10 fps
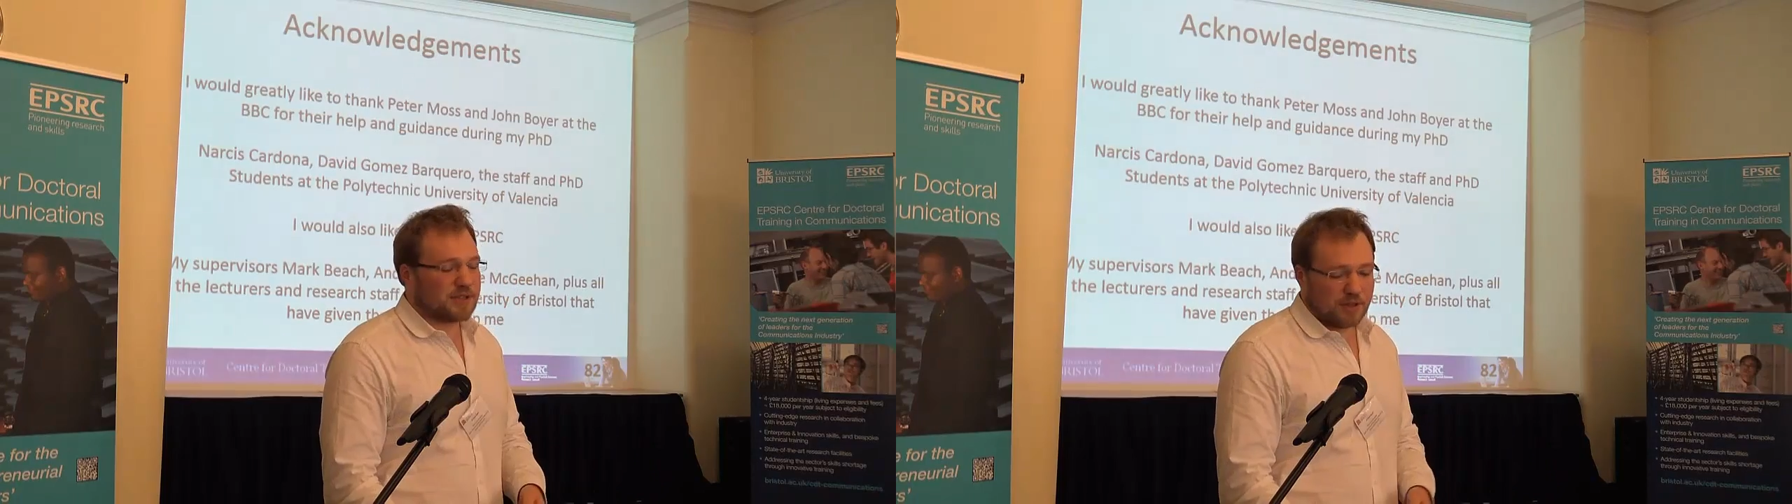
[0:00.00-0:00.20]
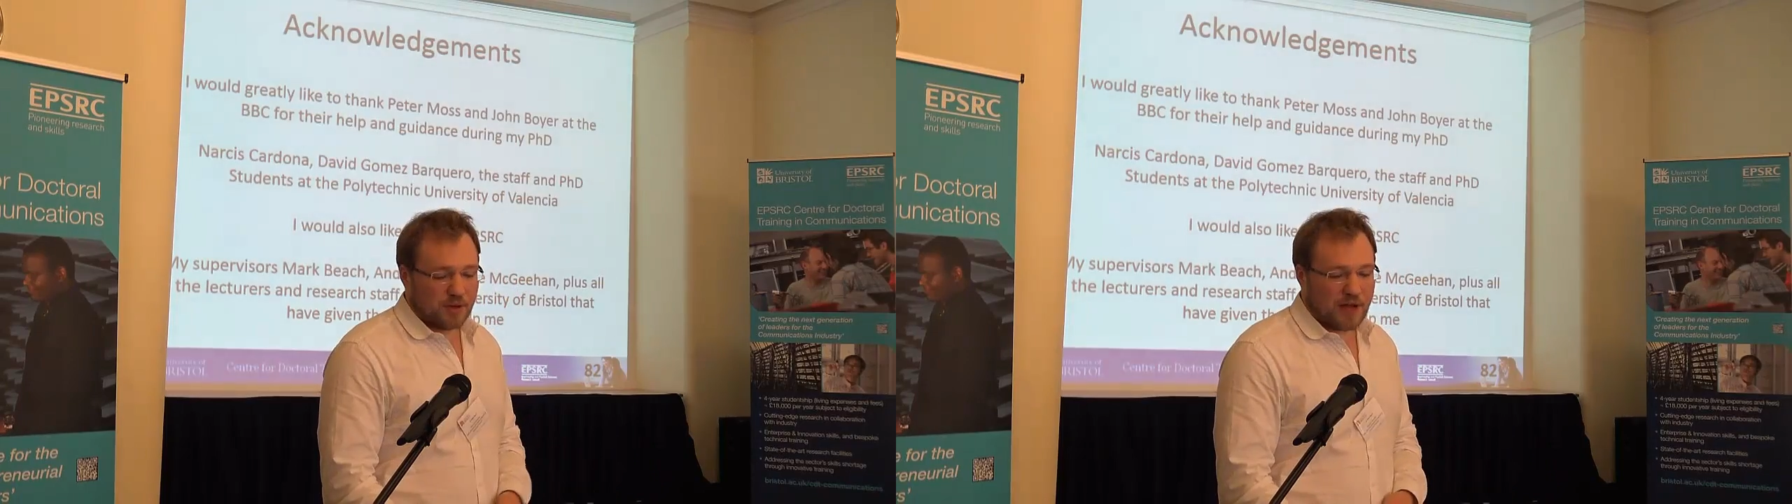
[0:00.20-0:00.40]

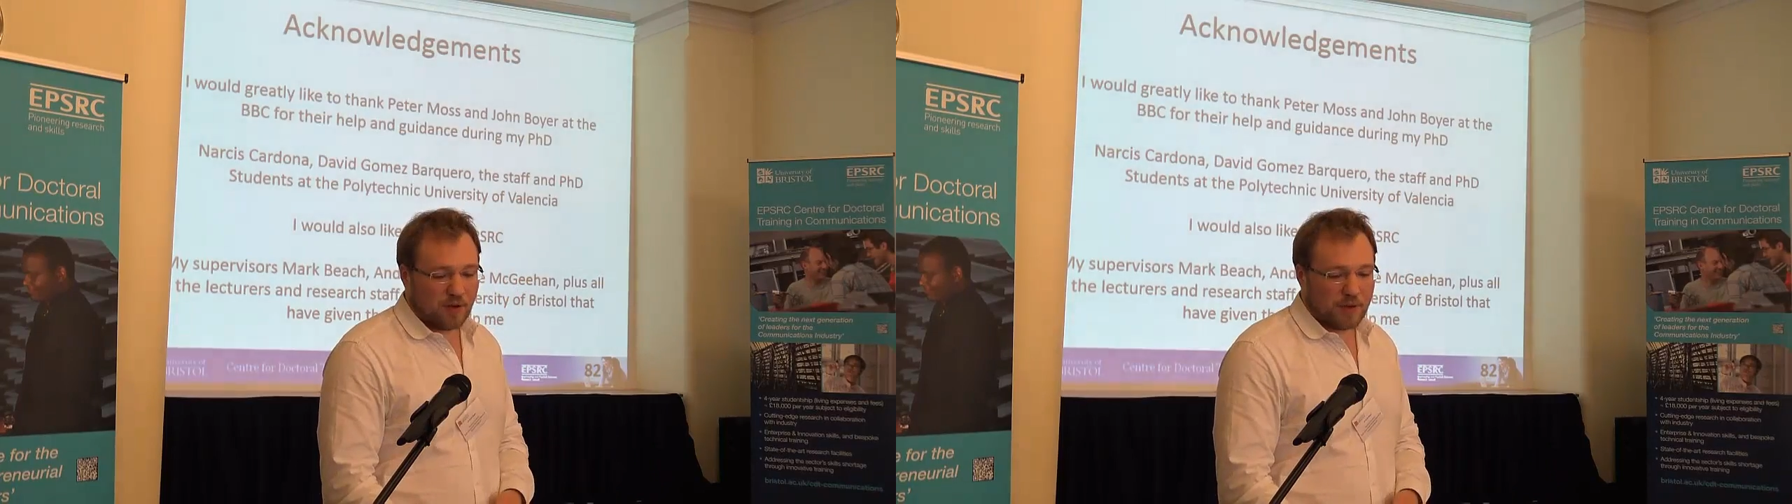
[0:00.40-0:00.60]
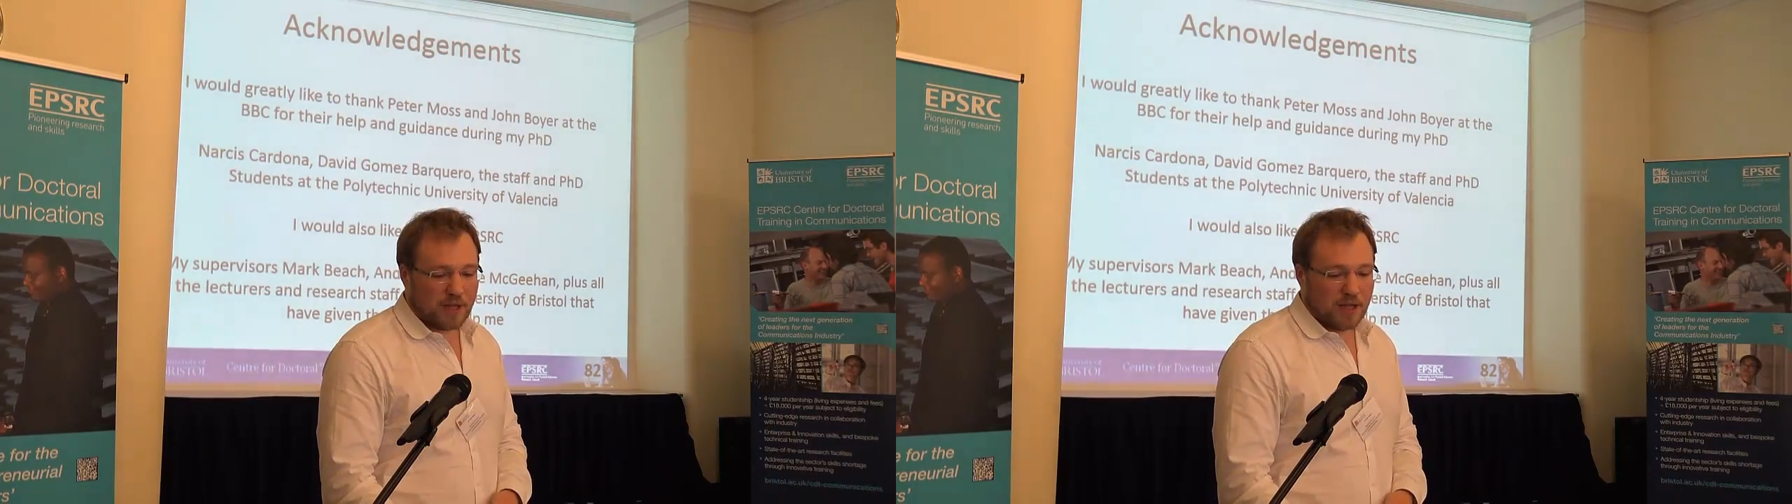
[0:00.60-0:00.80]
who've helped
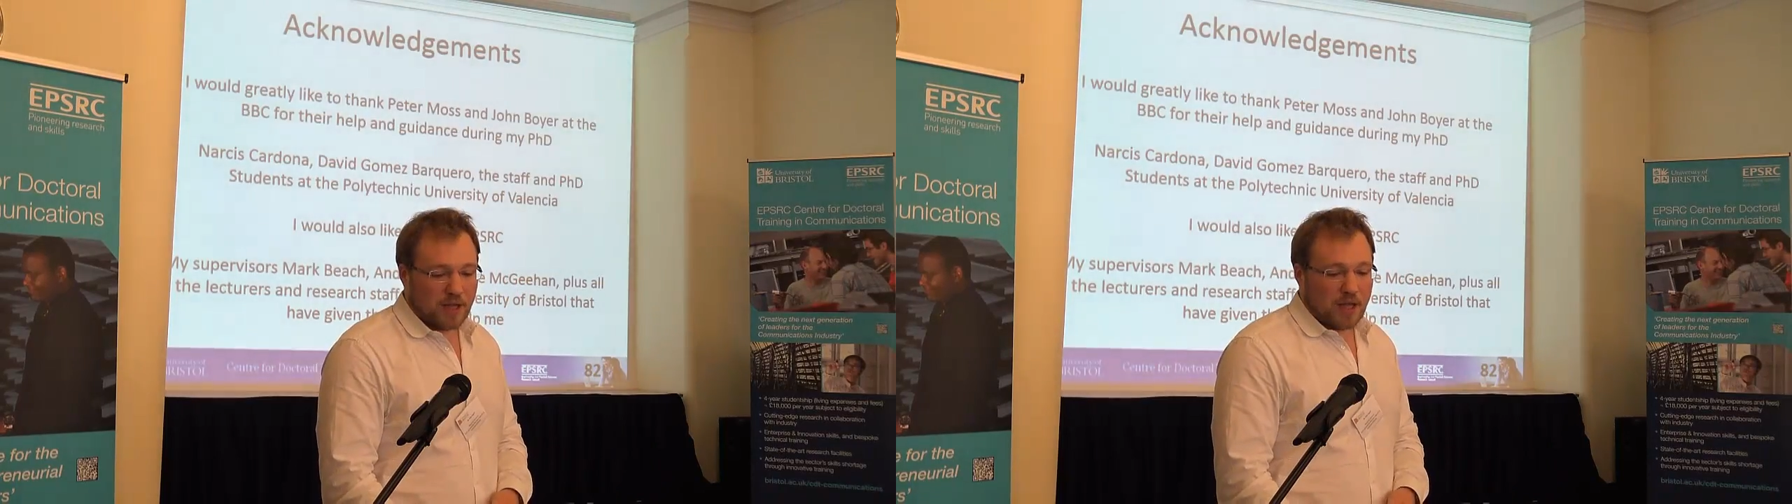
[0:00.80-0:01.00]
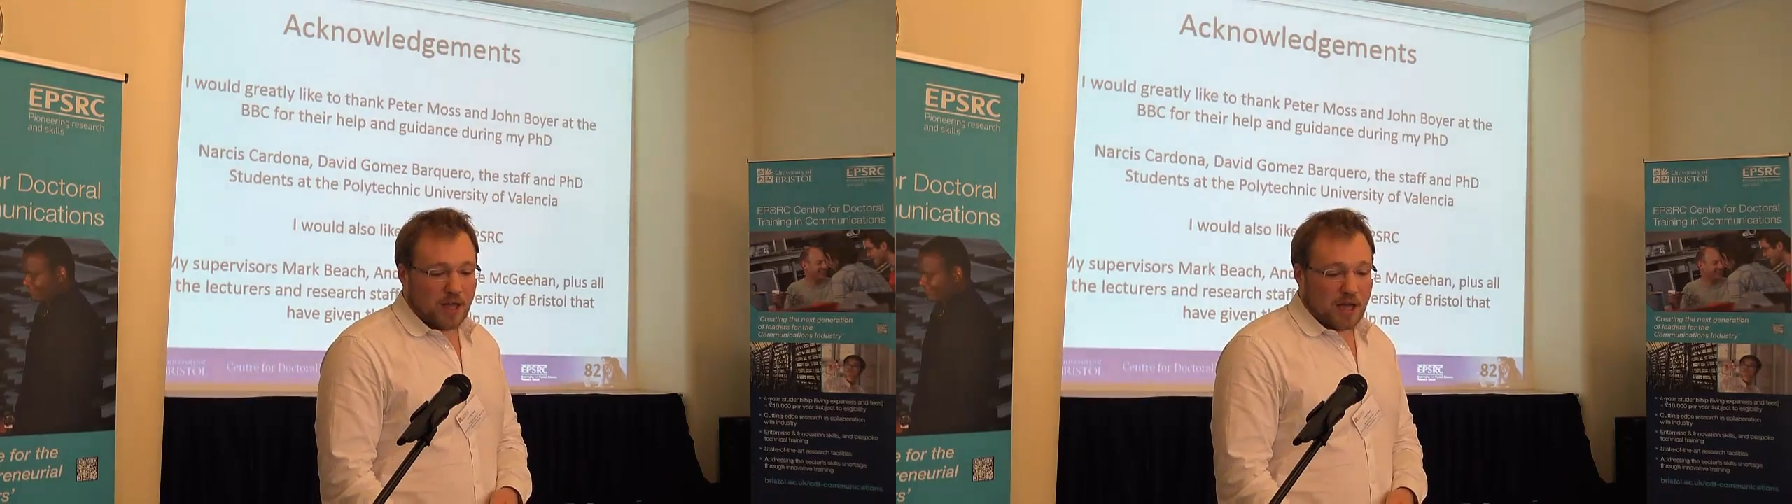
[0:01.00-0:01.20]
me
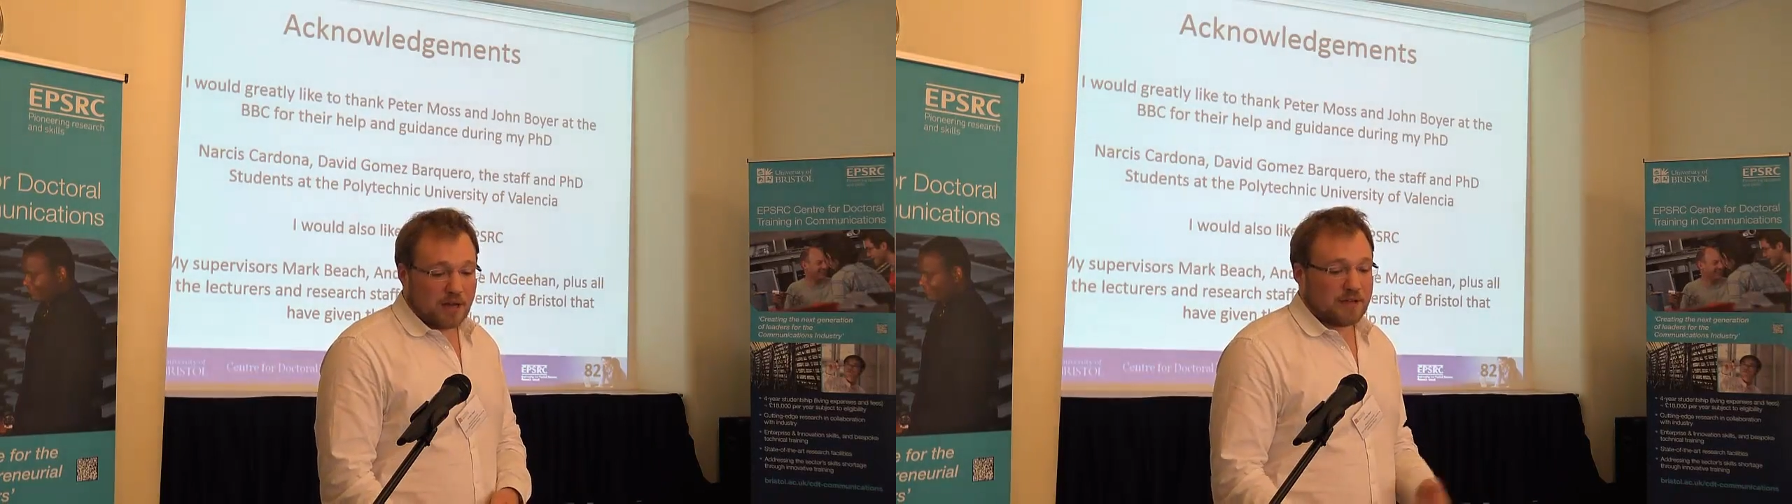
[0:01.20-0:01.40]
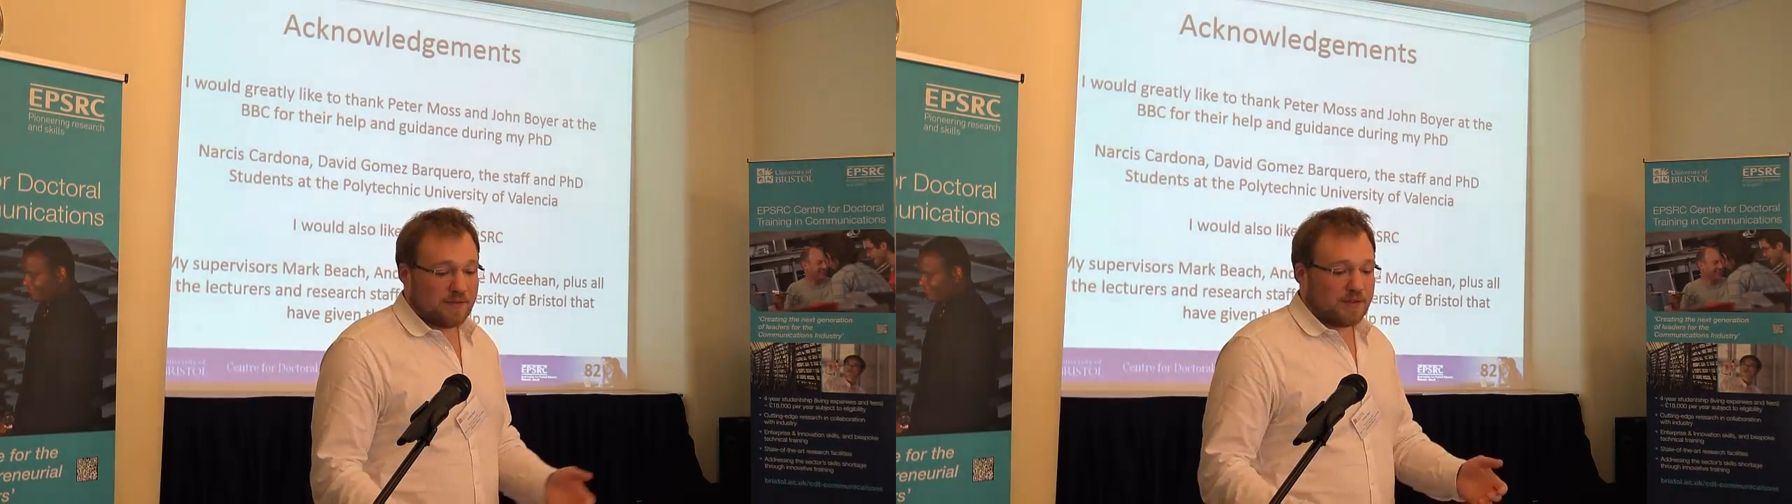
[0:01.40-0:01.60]
and given